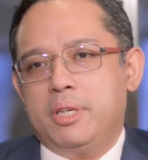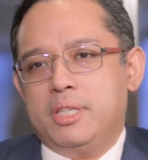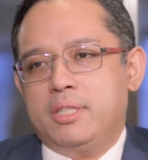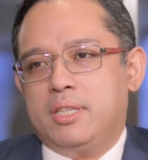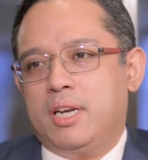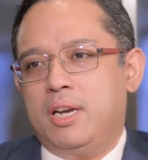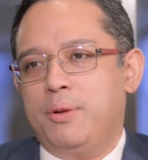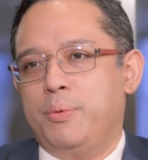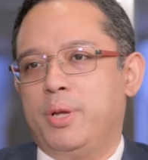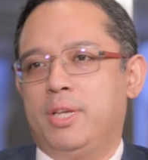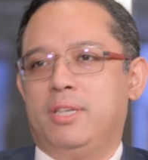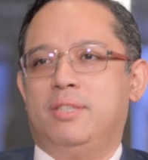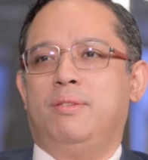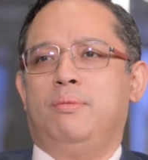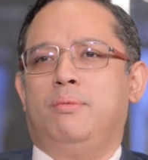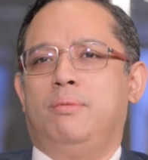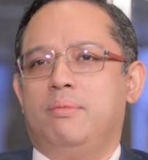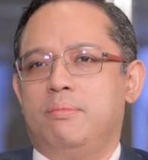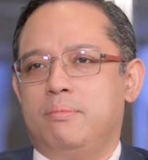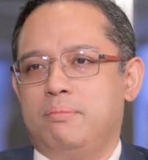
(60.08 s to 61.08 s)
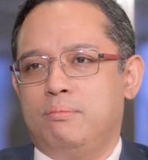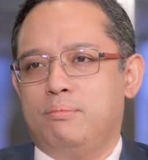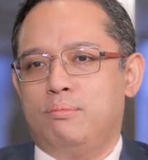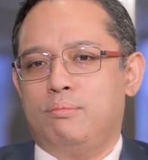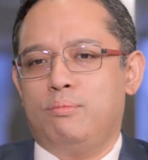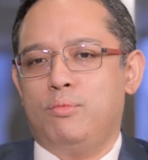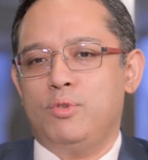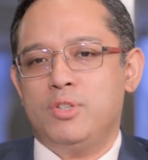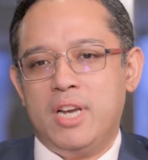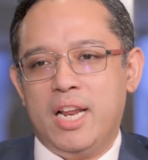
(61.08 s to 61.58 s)
basically,
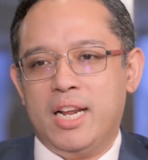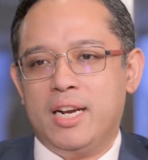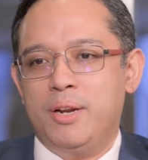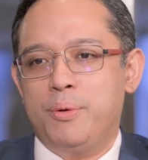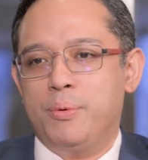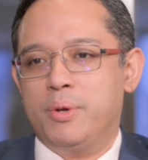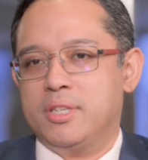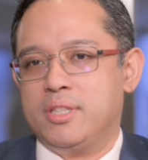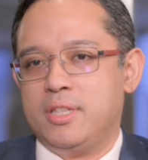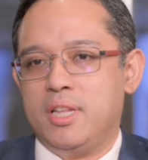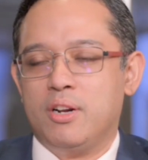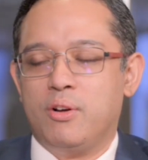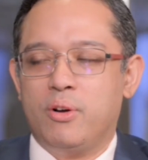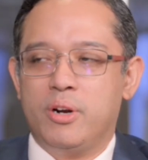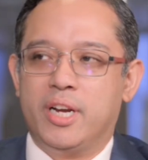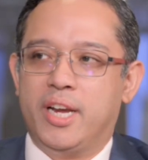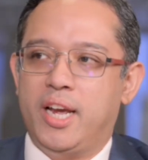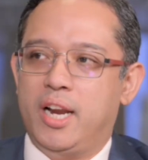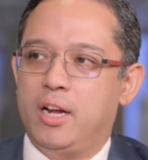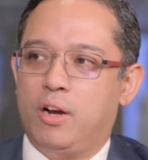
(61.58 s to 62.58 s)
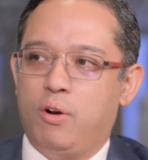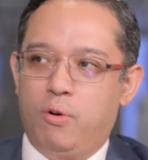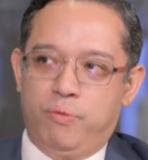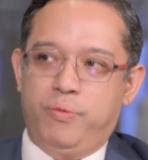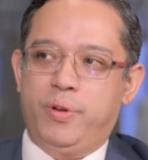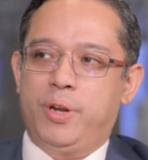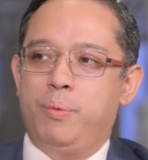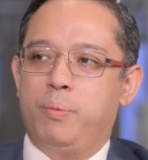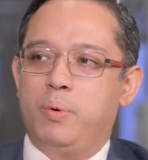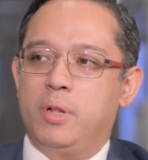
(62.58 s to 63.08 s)
most likely we're still going to get a
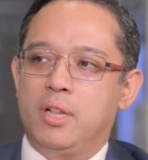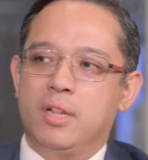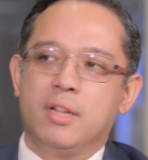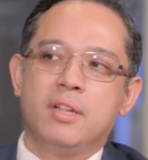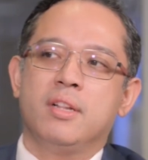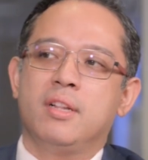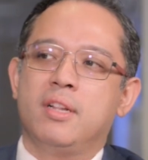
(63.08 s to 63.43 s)
COVID world.